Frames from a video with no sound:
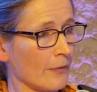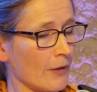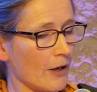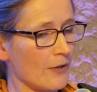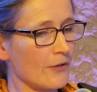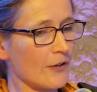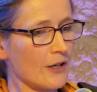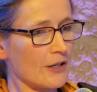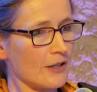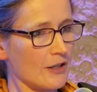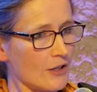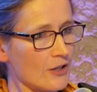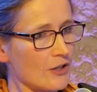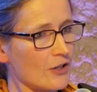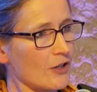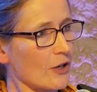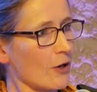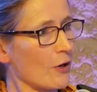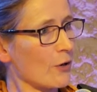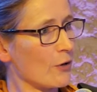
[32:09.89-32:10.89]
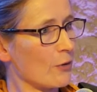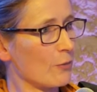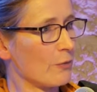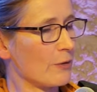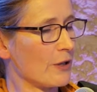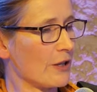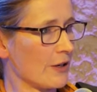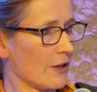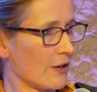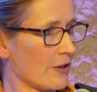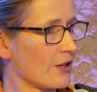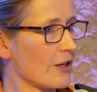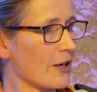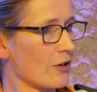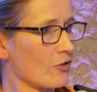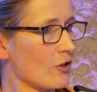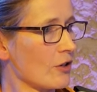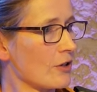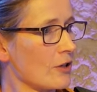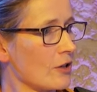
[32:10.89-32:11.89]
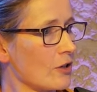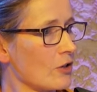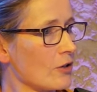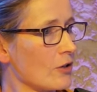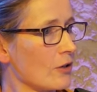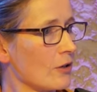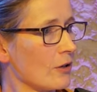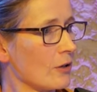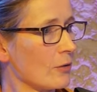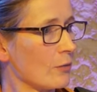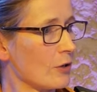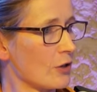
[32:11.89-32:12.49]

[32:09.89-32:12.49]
And they did so with another tech transition,